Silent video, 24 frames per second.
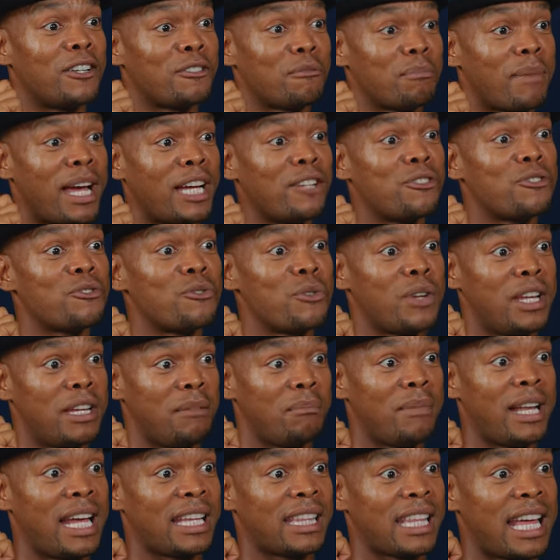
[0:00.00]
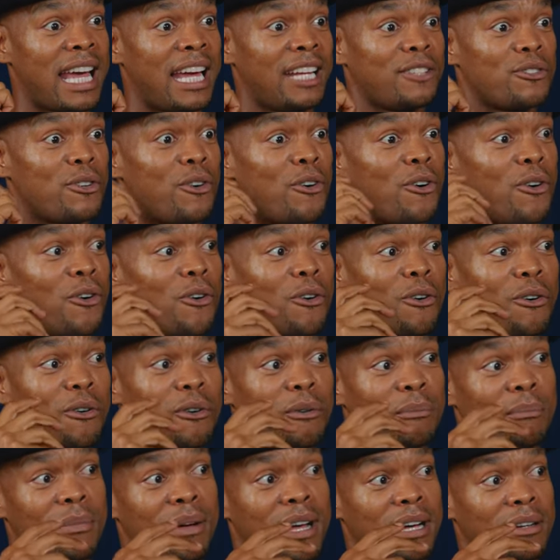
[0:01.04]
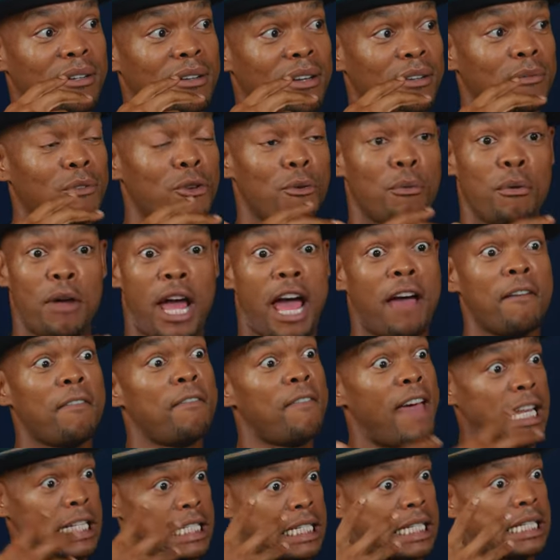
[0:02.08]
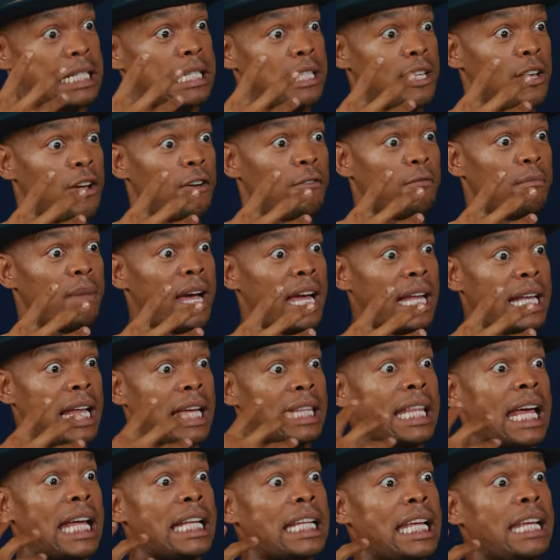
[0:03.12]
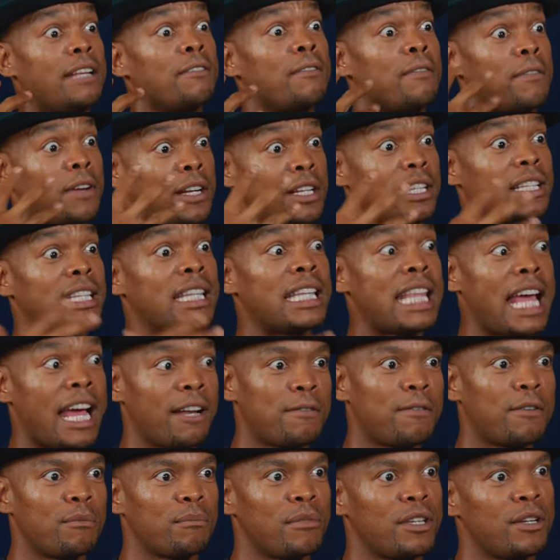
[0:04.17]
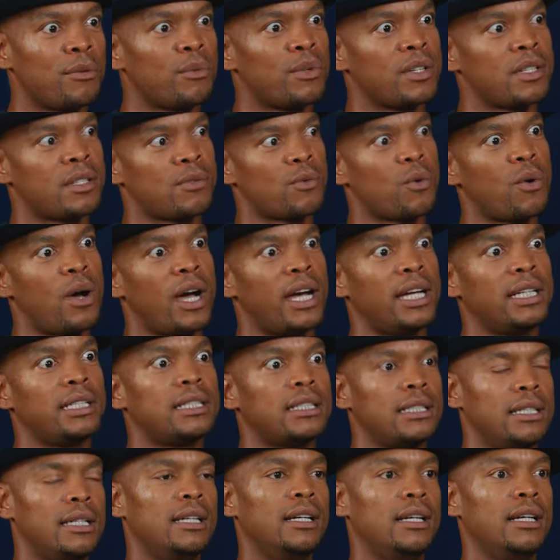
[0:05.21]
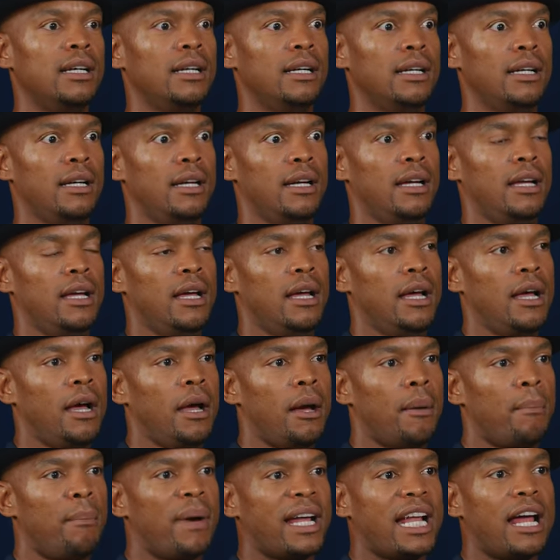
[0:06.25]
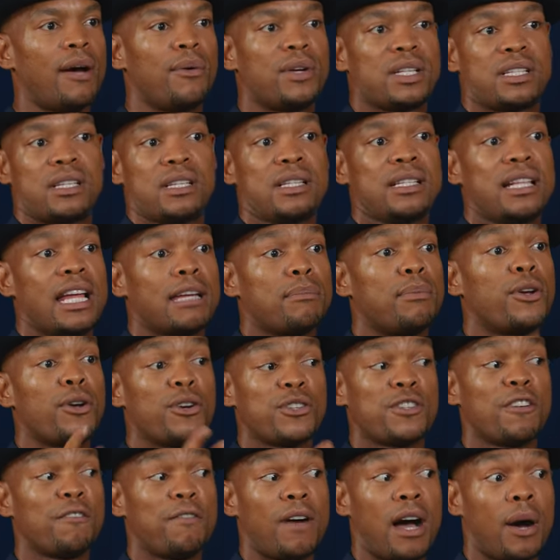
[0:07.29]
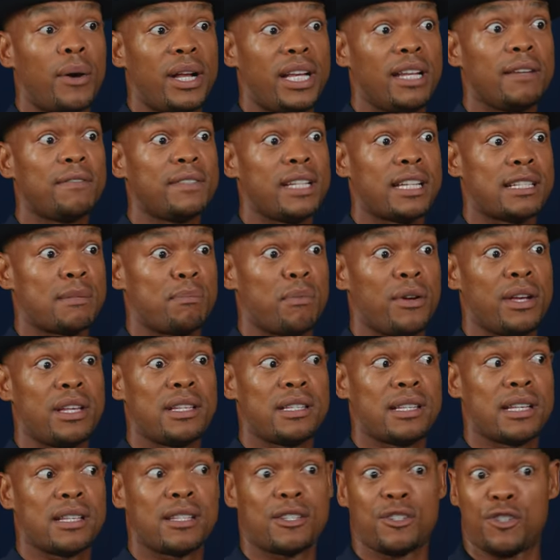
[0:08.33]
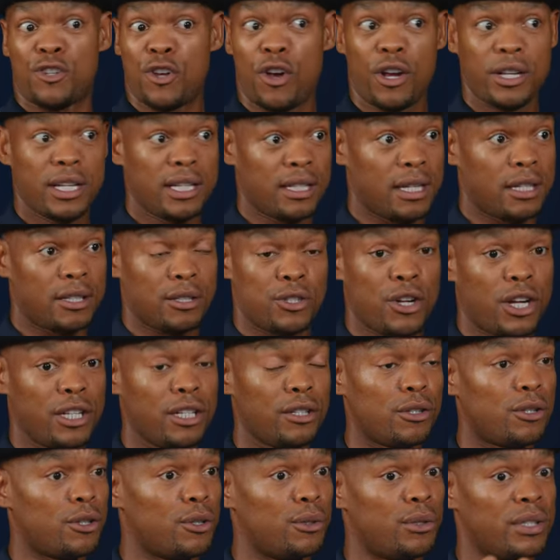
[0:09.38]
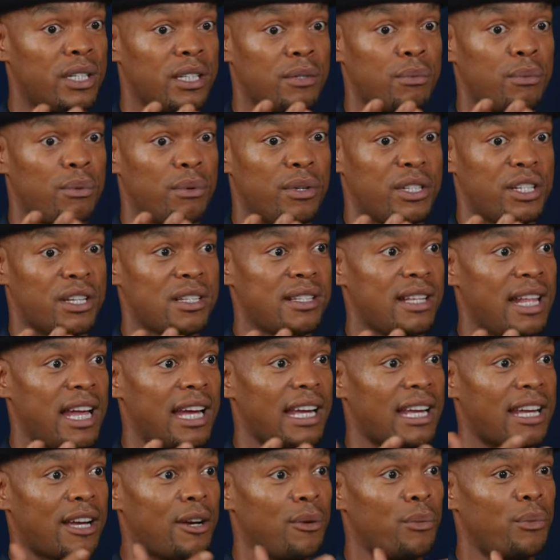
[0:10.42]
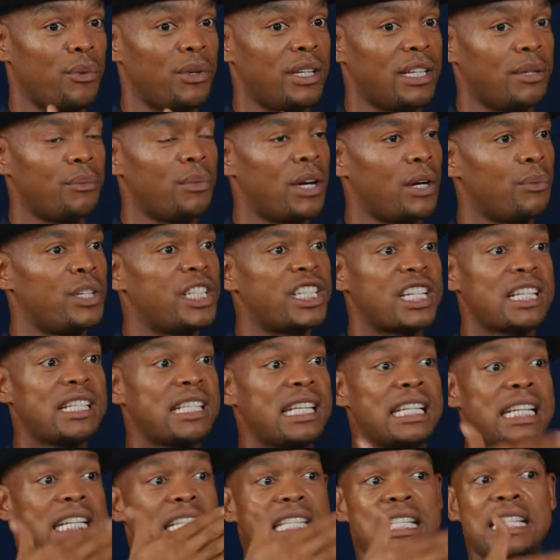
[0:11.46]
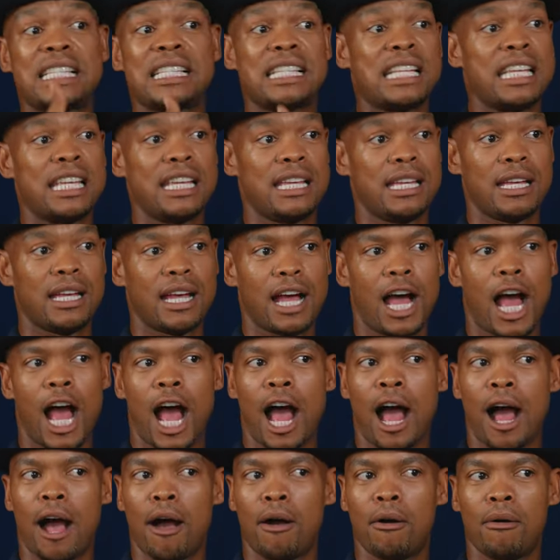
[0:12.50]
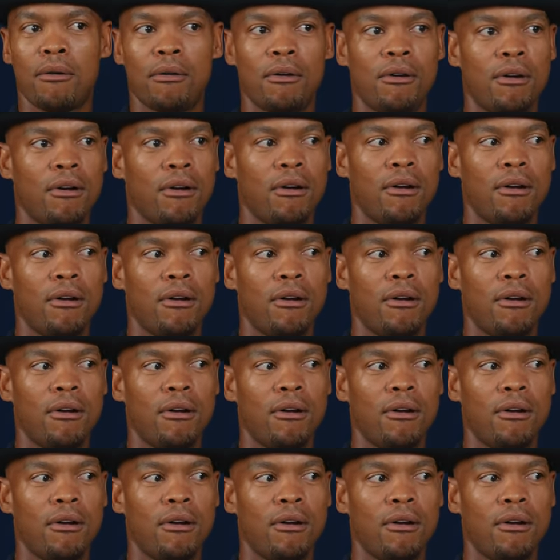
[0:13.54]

out my dream like that, or a fantasy of mine like that. In fact, that for me was quite... But I was just like, because of our lived experiences, John included, we were just like, we just didn't see how